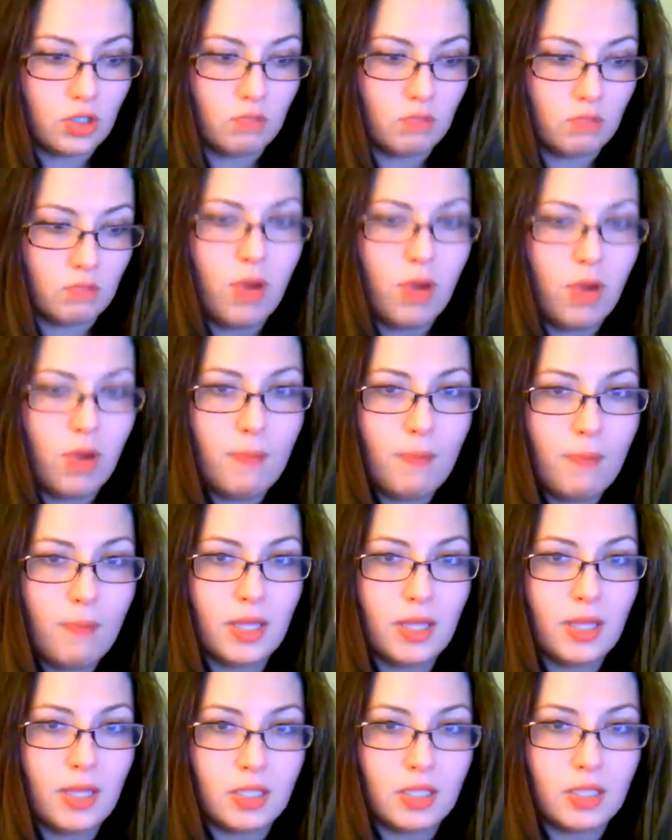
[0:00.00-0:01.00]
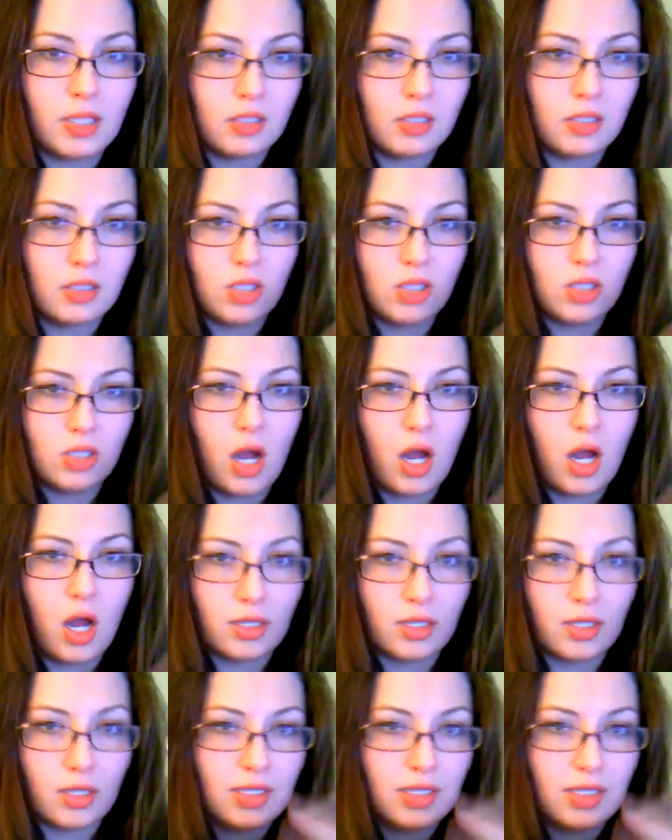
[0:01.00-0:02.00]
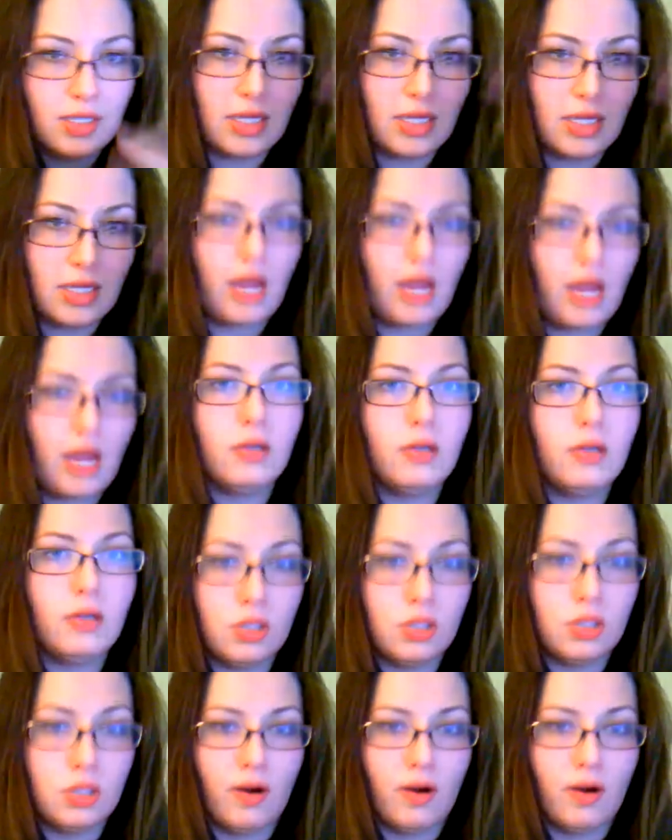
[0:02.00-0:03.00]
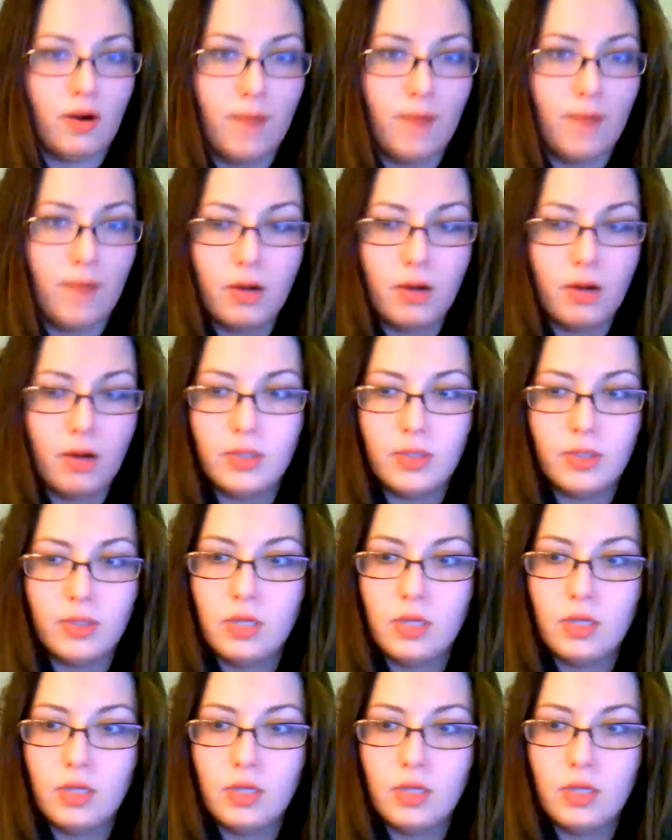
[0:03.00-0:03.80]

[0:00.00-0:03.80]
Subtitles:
pumping this toxicity out into our environment.